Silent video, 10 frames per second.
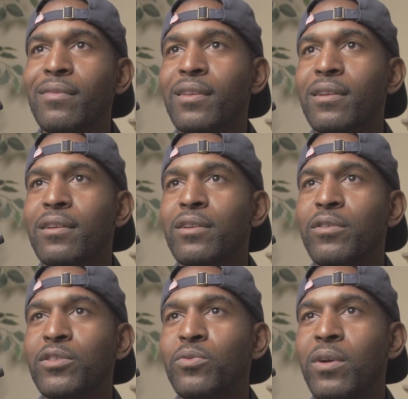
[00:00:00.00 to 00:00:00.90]
Chris
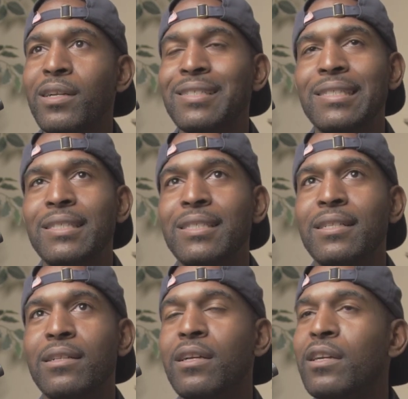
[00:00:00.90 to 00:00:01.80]
Rock?
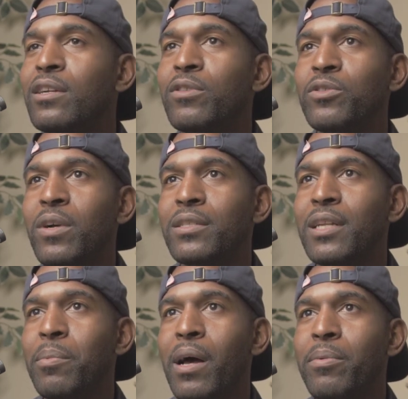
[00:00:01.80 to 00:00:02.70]
Chris Rock's not
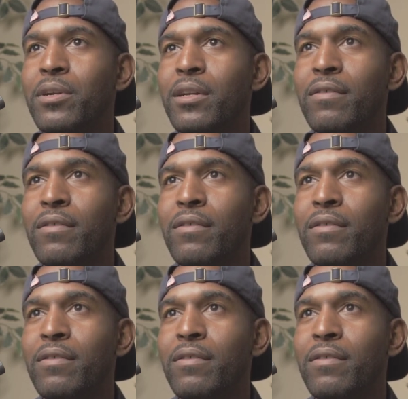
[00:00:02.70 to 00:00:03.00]
popping enough.